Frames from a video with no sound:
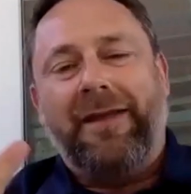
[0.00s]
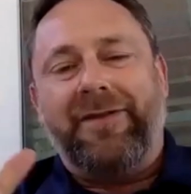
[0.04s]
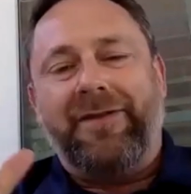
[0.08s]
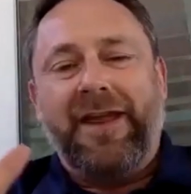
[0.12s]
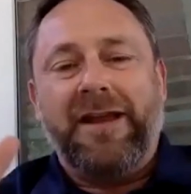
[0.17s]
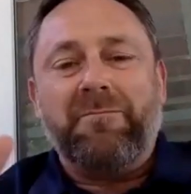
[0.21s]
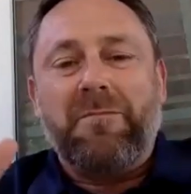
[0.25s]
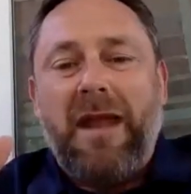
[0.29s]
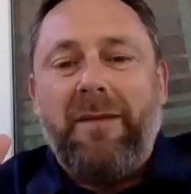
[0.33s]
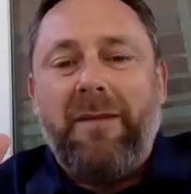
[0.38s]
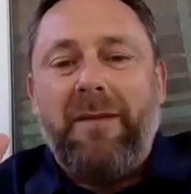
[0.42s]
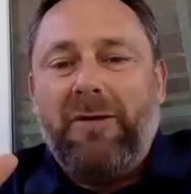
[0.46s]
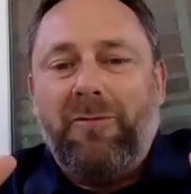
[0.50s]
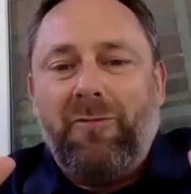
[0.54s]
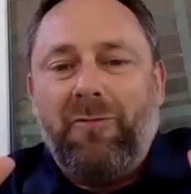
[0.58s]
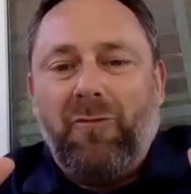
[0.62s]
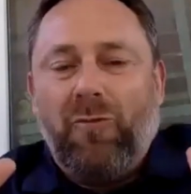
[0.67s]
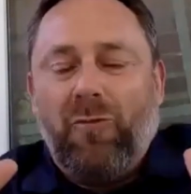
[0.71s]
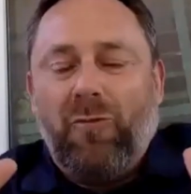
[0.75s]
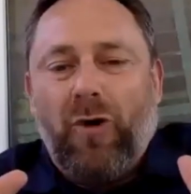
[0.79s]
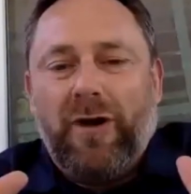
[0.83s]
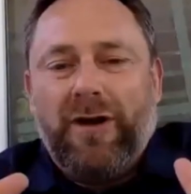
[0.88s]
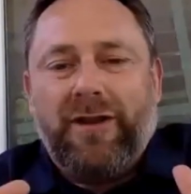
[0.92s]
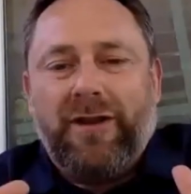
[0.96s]
I think
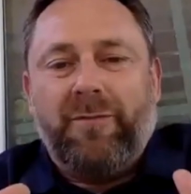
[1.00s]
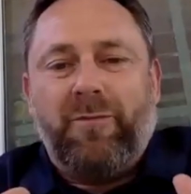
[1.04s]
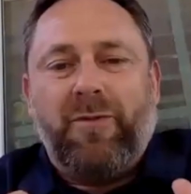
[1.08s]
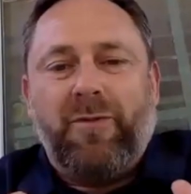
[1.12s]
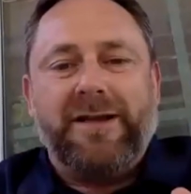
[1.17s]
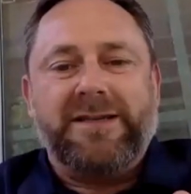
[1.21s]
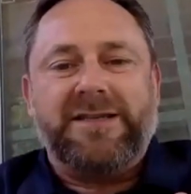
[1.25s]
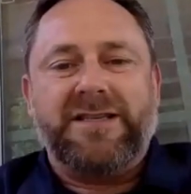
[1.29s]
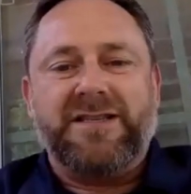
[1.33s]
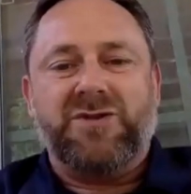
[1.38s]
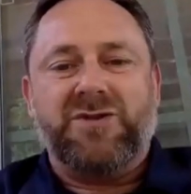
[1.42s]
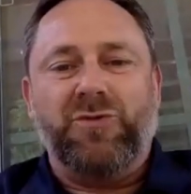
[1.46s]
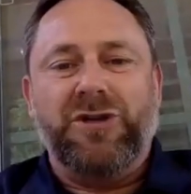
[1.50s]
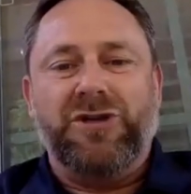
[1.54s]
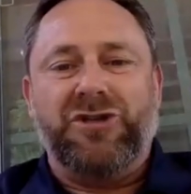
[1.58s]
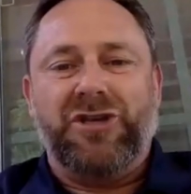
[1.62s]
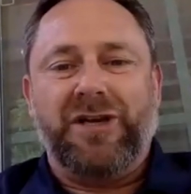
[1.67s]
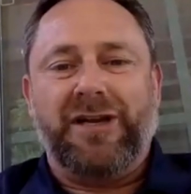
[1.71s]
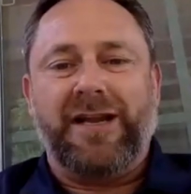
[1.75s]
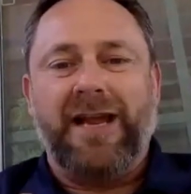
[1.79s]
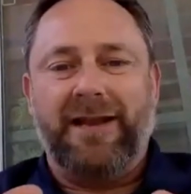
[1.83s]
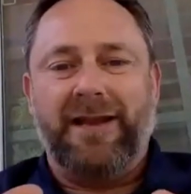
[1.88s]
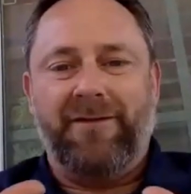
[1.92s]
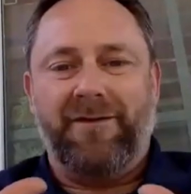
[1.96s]
maybe one of the places we
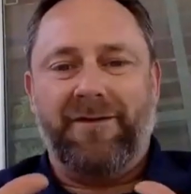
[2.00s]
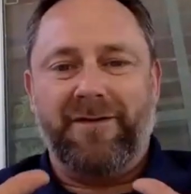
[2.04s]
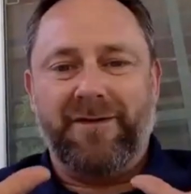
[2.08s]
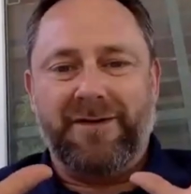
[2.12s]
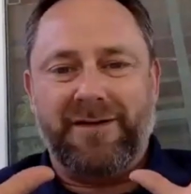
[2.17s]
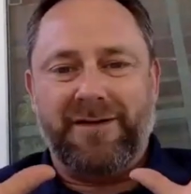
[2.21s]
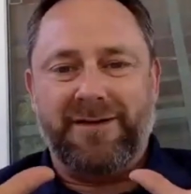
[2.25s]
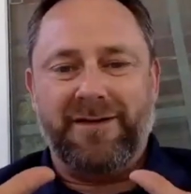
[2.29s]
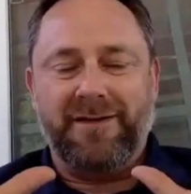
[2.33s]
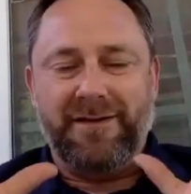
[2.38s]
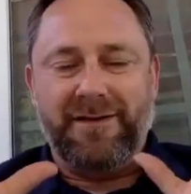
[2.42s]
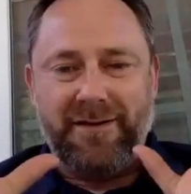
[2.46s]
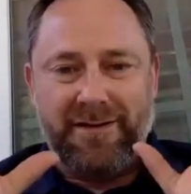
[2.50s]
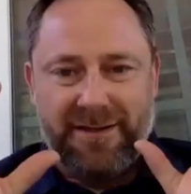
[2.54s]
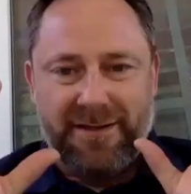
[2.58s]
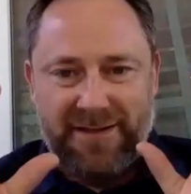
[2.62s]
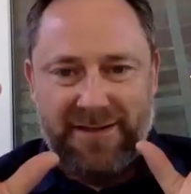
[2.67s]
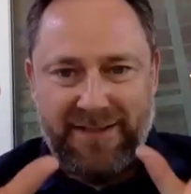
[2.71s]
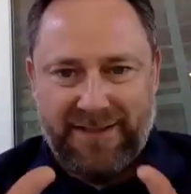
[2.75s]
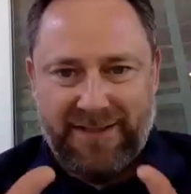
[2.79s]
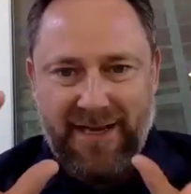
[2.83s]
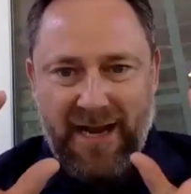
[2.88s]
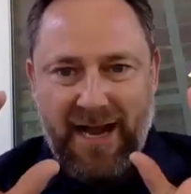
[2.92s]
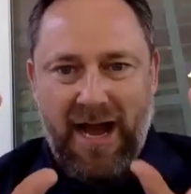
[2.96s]
should kind of
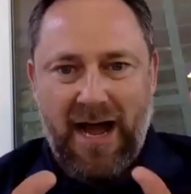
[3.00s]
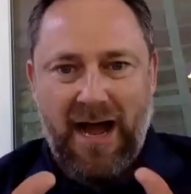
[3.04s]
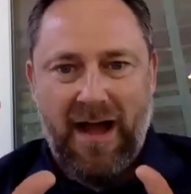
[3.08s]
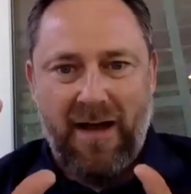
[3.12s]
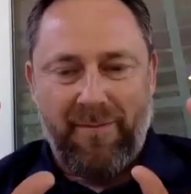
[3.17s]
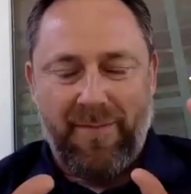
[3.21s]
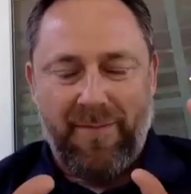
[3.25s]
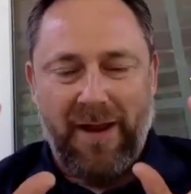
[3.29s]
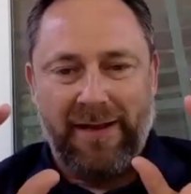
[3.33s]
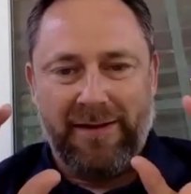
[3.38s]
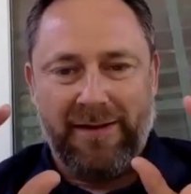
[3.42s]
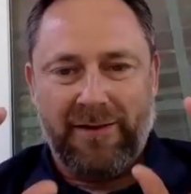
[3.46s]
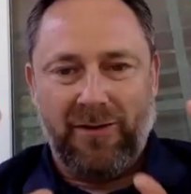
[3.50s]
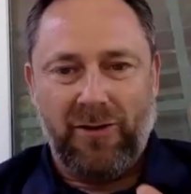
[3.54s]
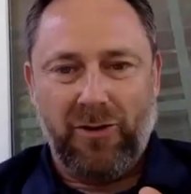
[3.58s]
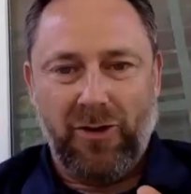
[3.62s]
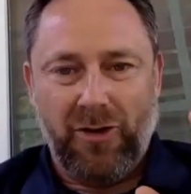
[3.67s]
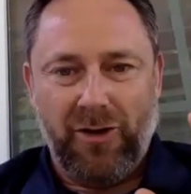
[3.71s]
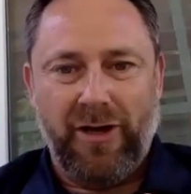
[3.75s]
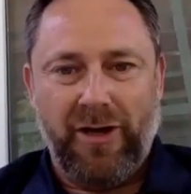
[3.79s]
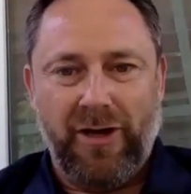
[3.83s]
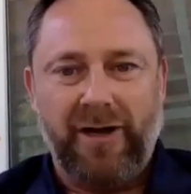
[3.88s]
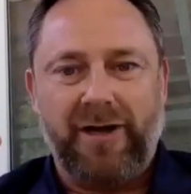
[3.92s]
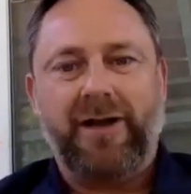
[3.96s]
stop and
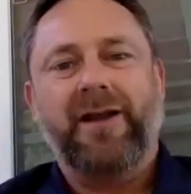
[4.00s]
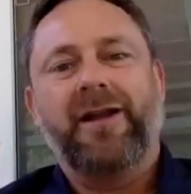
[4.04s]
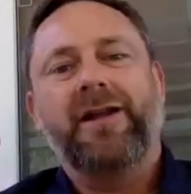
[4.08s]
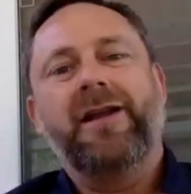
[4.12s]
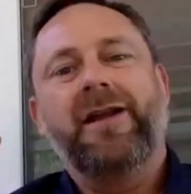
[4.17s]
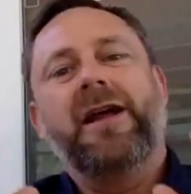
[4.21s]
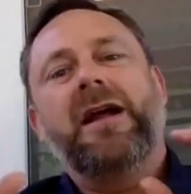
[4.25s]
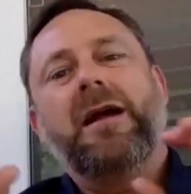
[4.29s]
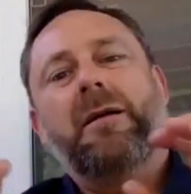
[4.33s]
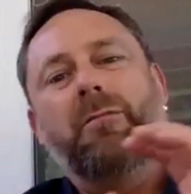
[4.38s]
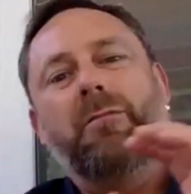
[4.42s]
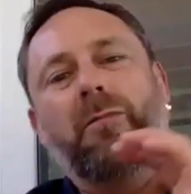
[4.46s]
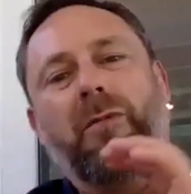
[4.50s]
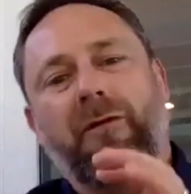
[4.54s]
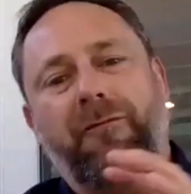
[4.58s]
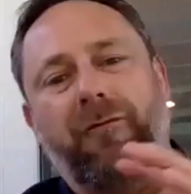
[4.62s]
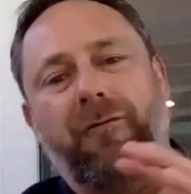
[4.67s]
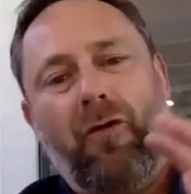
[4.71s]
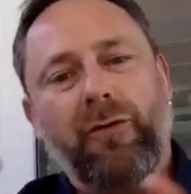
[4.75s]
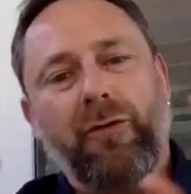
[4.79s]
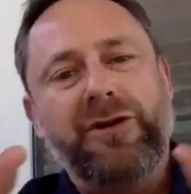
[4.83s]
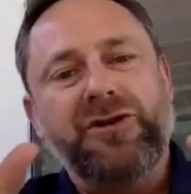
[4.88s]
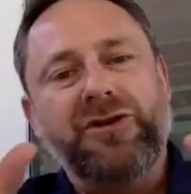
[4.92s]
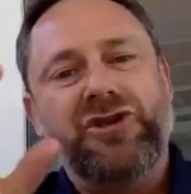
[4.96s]
look
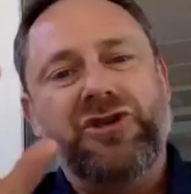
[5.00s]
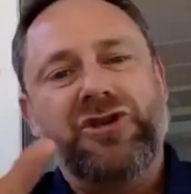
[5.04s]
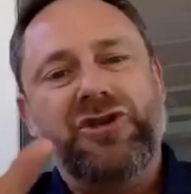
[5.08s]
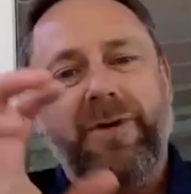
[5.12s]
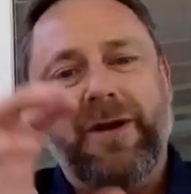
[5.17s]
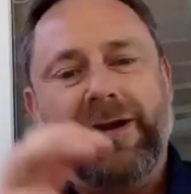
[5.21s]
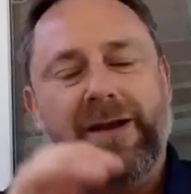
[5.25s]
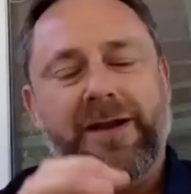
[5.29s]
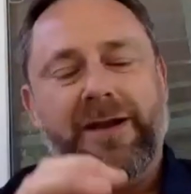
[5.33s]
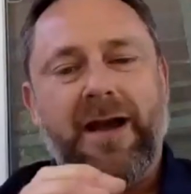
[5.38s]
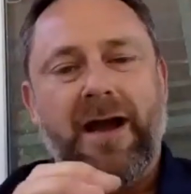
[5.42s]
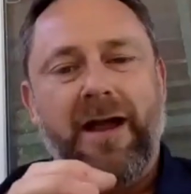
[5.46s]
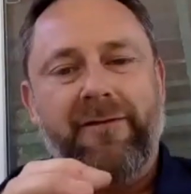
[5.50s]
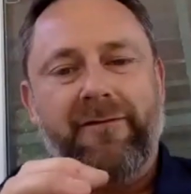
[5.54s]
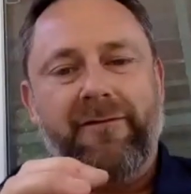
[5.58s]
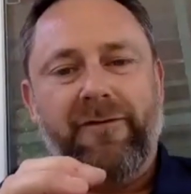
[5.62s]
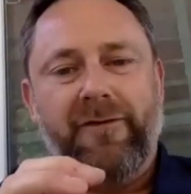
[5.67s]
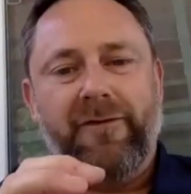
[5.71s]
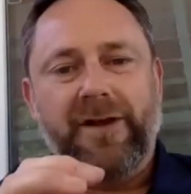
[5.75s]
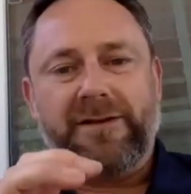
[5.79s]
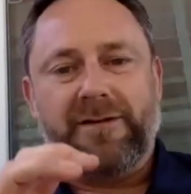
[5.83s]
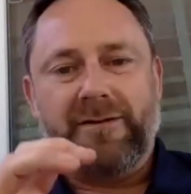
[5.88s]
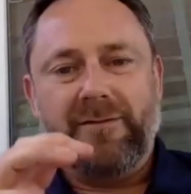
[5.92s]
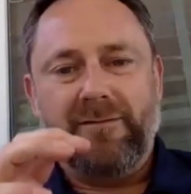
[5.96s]
before we jump into
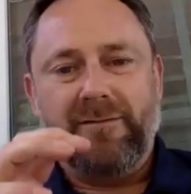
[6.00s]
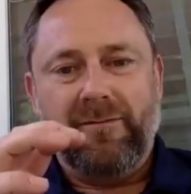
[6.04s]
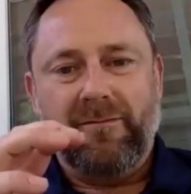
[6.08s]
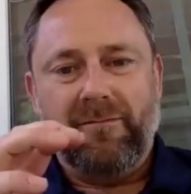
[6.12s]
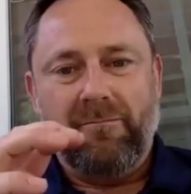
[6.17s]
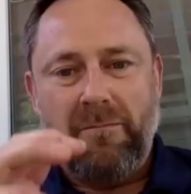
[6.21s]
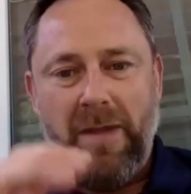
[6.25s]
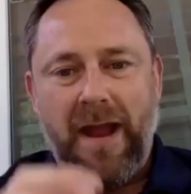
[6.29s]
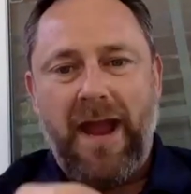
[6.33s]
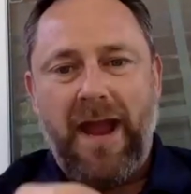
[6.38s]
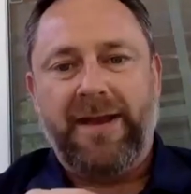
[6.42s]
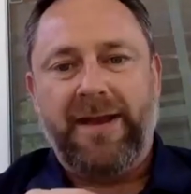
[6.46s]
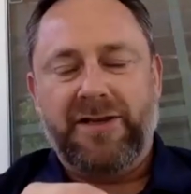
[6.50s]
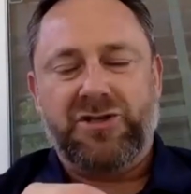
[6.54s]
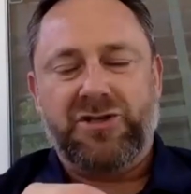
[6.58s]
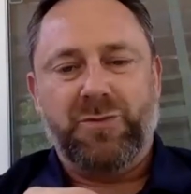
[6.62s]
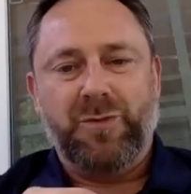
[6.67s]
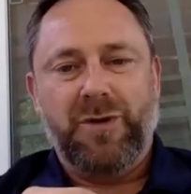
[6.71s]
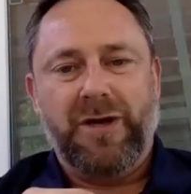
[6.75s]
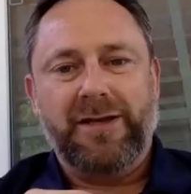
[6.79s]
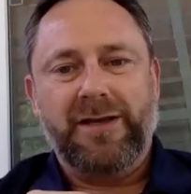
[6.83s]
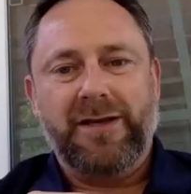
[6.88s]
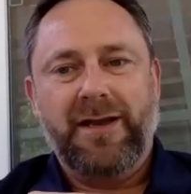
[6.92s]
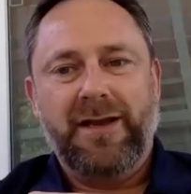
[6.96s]
conflict
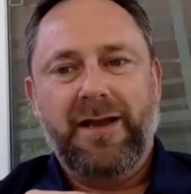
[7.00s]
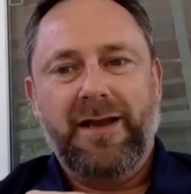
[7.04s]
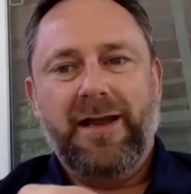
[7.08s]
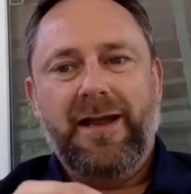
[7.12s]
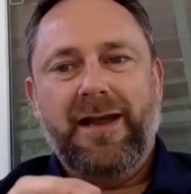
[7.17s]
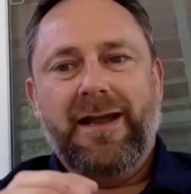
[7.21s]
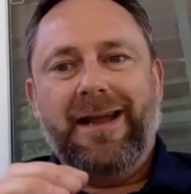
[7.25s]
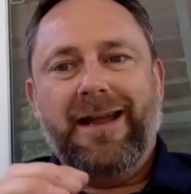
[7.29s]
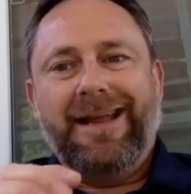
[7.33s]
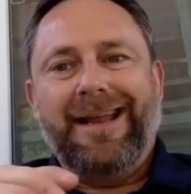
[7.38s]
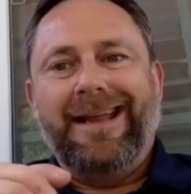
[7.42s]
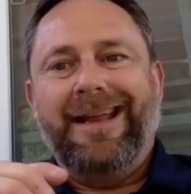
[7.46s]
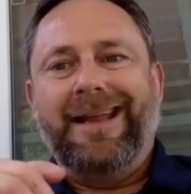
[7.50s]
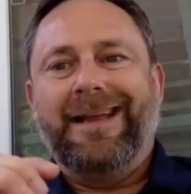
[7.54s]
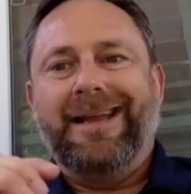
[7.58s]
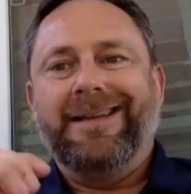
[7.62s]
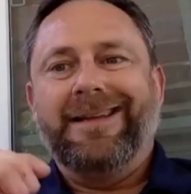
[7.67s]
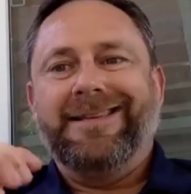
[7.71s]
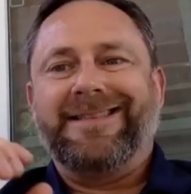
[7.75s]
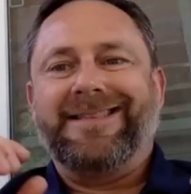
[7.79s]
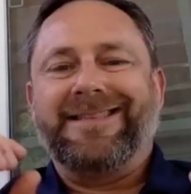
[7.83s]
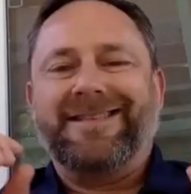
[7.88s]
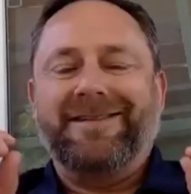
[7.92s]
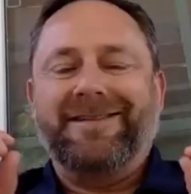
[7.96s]
management
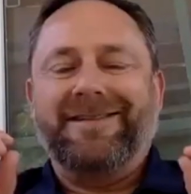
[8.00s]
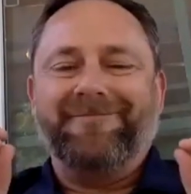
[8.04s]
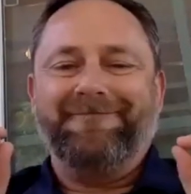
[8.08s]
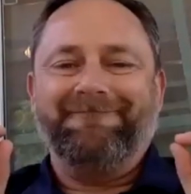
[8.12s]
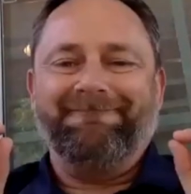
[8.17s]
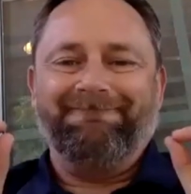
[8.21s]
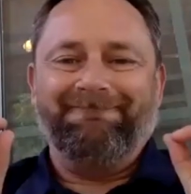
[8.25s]
is